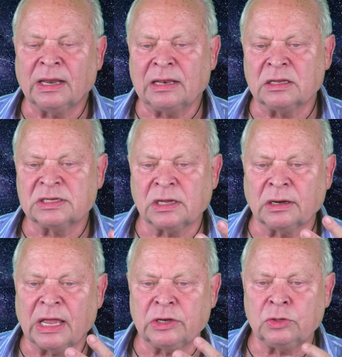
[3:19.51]
Let the
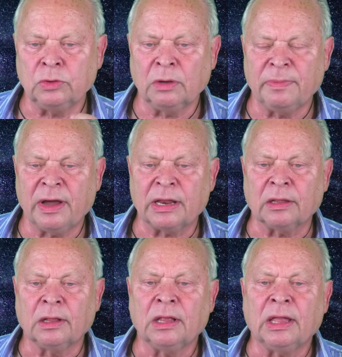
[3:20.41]
sun get to your
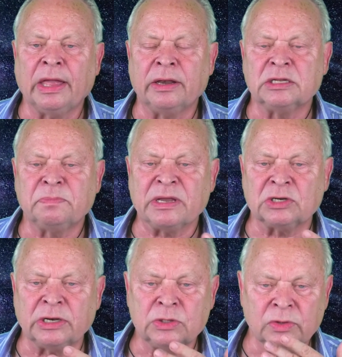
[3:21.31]
body, and
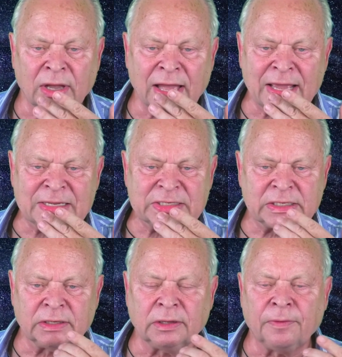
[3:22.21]
especially to your eyes,
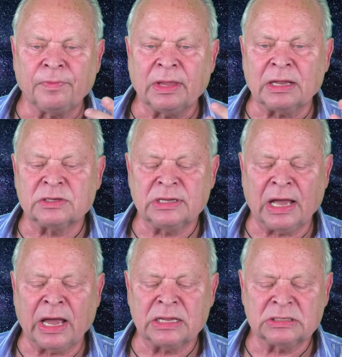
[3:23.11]
as the
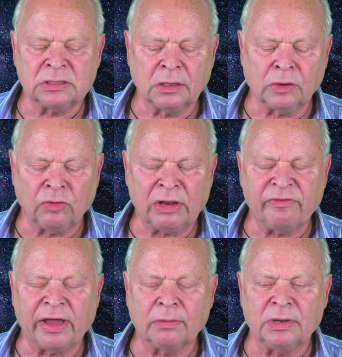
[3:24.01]
eyes create
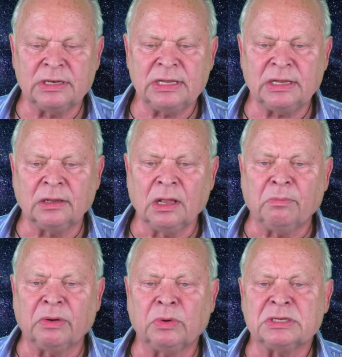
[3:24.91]
vitamin D.
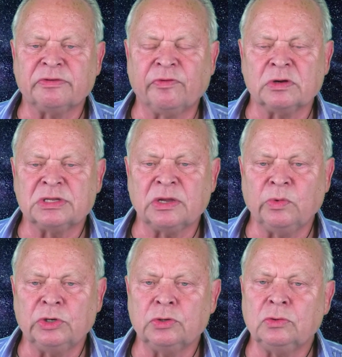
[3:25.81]
But what is the first
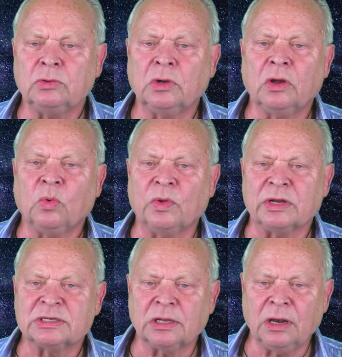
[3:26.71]
thing we do when
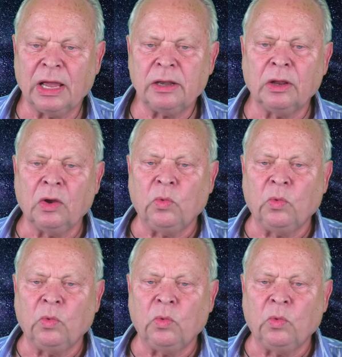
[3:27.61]
there's sunlight?